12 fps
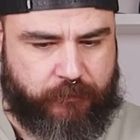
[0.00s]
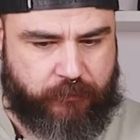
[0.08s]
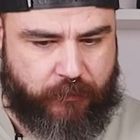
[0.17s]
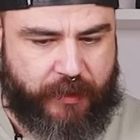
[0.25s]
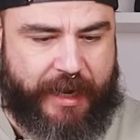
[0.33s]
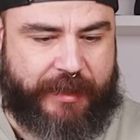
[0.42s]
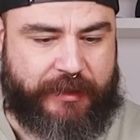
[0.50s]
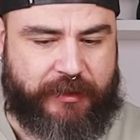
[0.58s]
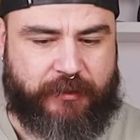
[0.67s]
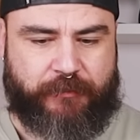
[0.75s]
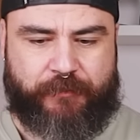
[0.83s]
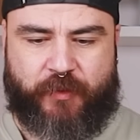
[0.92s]

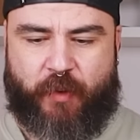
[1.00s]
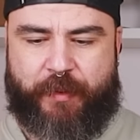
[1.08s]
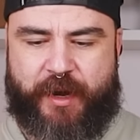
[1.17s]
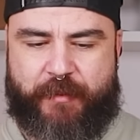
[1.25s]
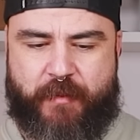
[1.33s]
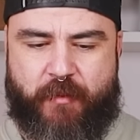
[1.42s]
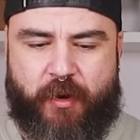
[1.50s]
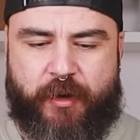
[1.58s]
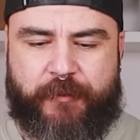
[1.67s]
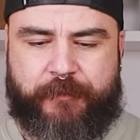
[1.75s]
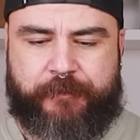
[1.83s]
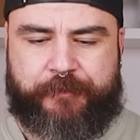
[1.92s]
Nice. Open a bit
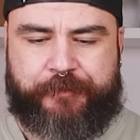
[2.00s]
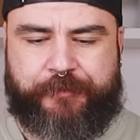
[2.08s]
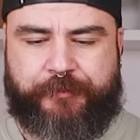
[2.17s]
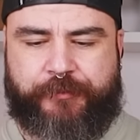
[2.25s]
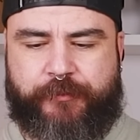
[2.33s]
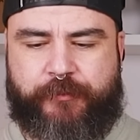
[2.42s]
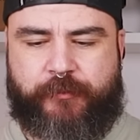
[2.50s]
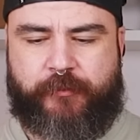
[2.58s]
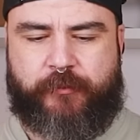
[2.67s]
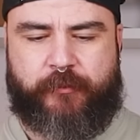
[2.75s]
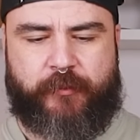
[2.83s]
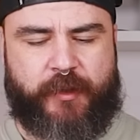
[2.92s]
more.
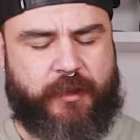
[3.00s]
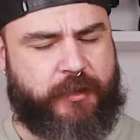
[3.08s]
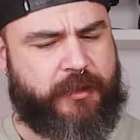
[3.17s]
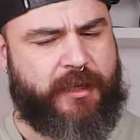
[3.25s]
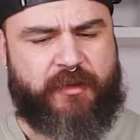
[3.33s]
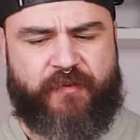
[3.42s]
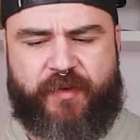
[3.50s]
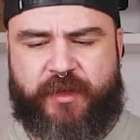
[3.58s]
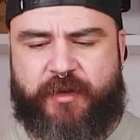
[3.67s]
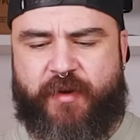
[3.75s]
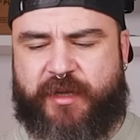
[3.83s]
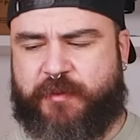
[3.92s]
Still don't feel
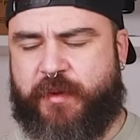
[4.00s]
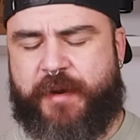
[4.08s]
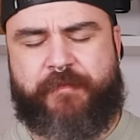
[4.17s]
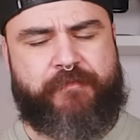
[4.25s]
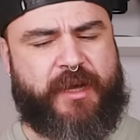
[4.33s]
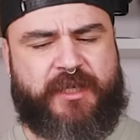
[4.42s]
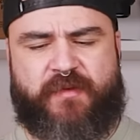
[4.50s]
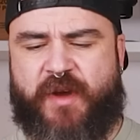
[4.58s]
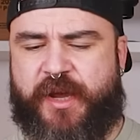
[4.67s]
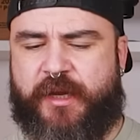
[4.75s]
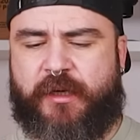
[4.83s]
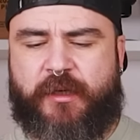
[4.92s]
the raspberry, but it's
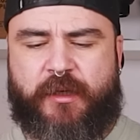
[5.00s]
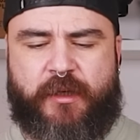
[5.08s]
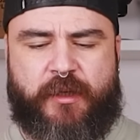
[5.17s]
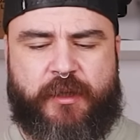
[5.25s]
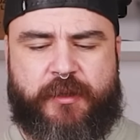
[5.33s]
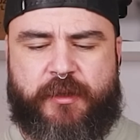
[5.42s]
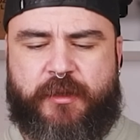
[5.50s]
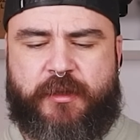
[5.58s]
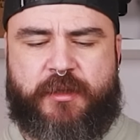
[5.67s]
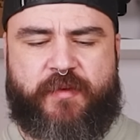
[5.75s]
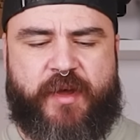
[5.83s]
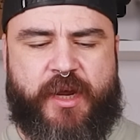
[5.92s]
fine.
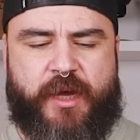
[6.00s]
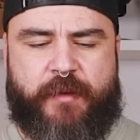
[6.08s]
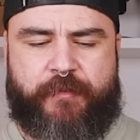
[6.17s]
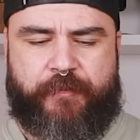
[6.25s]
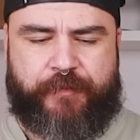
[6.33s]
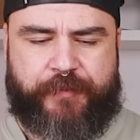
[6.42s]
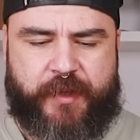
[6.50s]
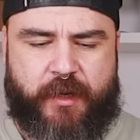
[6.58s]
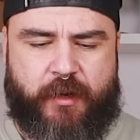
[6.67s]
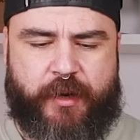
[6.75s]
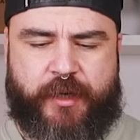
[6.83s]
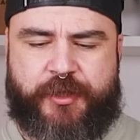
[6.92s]
It's very
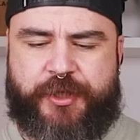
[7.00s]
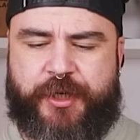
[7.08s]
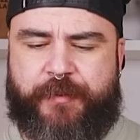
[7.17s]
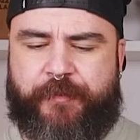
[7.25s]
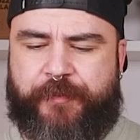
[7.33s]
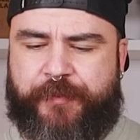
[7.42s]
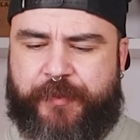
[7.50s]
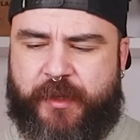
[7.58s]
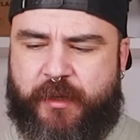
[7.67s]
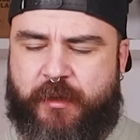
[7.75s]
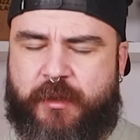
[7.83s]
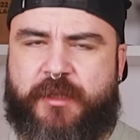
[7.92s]
orangey.
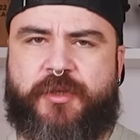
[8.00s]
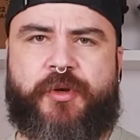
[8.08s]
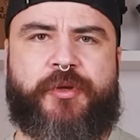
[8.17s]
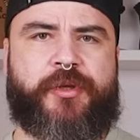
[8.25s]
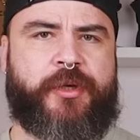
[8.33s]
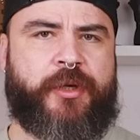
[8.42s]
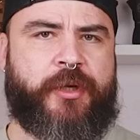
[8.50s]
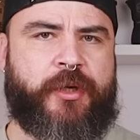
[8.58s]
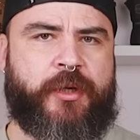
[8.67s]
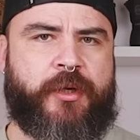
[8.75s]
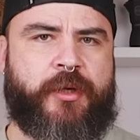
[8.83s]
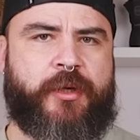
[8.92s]
That's good.
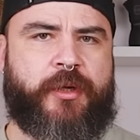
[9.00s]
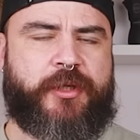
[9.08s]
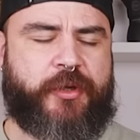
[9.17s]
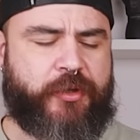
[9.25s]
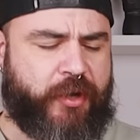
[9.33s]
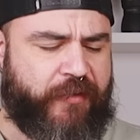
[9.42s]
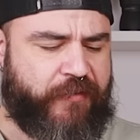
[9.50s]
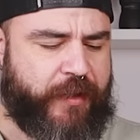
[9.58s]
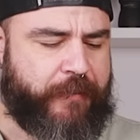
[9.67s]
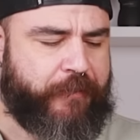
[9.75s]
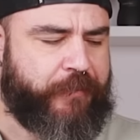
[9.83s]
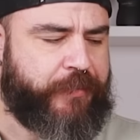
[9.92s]
It's good
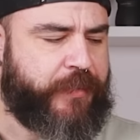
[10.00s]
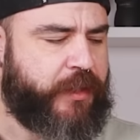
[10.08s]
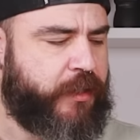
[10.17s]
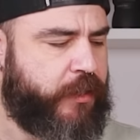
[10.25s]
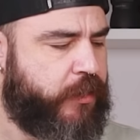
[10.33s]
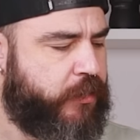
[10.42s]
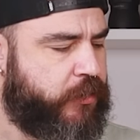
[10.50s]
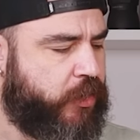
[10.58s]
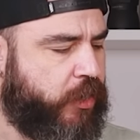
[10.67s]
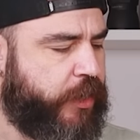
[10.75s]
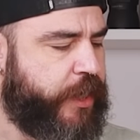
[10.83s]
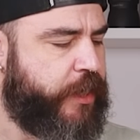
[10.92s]
coffee.
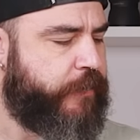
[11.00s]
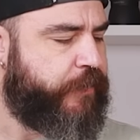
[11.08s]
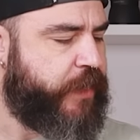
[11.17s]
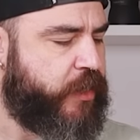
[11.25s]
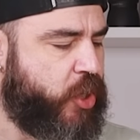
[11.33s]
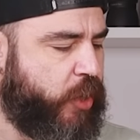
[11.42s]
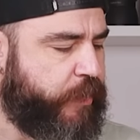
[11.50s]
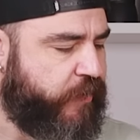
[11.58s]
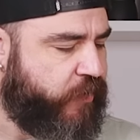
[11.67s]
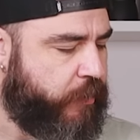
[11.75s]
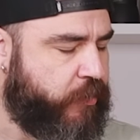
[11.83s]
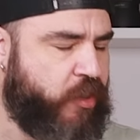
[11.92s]
So Oni, Ethiopia
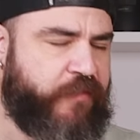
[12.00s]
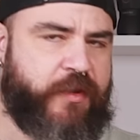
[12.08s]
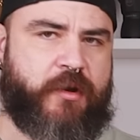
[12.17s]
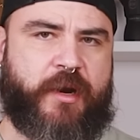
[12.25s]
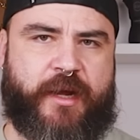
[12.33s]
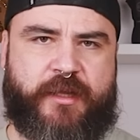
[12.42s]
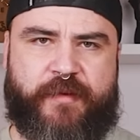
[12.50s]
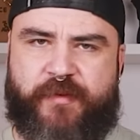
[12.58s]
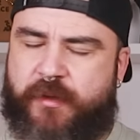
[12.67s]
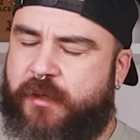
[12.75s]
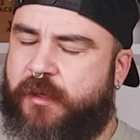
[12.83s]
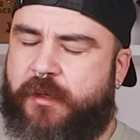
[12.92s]
from Coffee
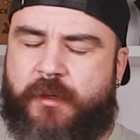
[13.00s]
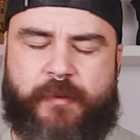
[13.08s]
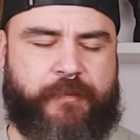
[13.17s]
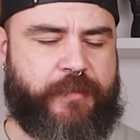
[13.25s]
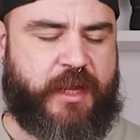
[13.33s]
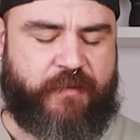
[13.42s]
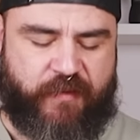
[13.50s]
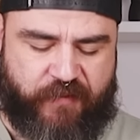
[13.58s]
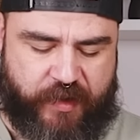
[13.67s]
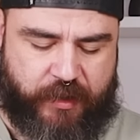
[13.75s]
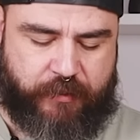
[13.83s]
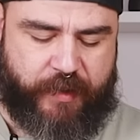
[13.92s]
Collective, never
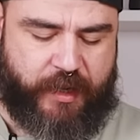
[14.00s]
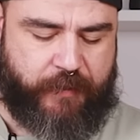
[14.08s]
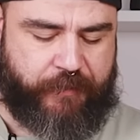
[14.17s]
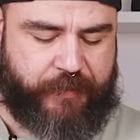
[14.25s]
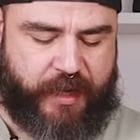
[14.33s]
failed me.